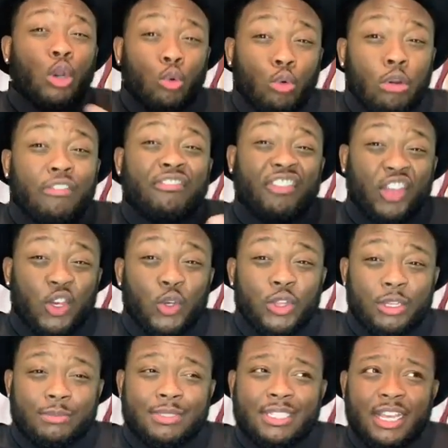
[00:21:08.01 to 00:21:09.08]
reveal
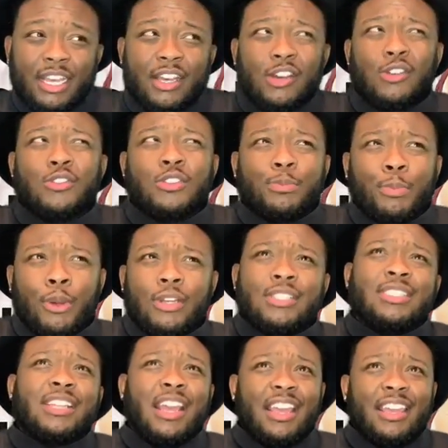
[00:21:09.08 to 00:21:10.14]
themselves, per
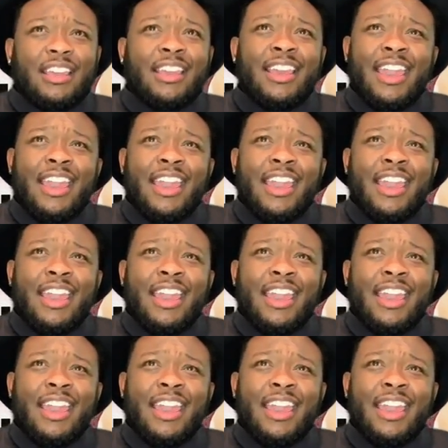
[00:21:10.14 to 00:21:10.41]
se,